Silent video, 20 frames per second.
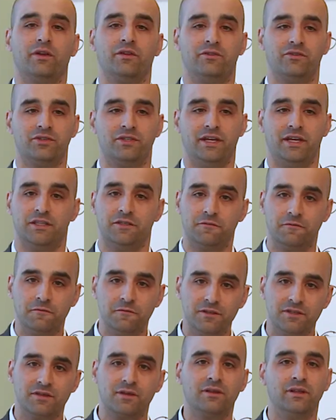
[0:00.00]
understands
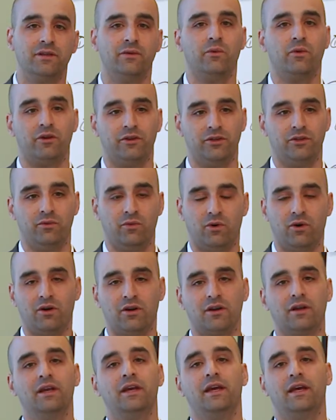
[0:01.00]
physically where you
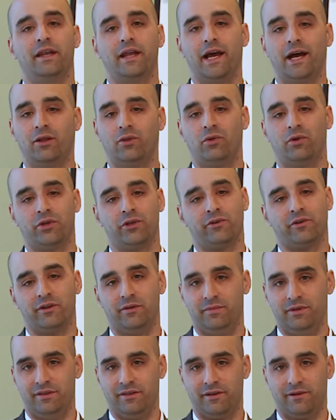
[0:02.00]
are and how long you're going
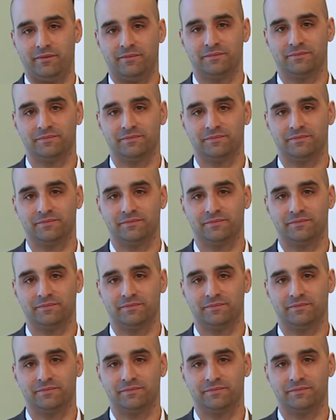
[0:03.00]
to be there.